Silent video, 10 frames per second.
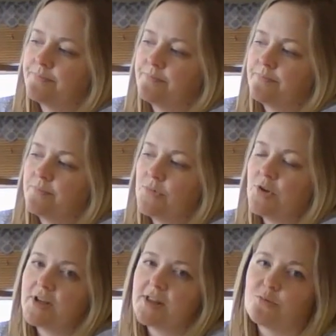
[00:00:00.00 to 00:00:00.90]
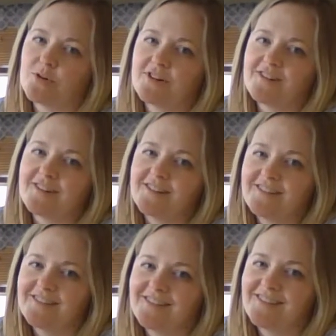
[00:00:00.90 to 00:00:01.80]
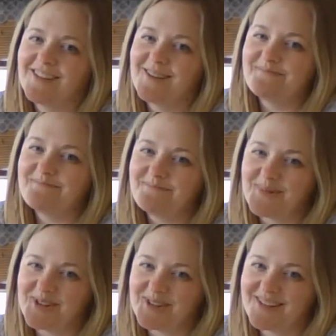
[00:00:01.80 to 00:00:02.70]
you get the word book.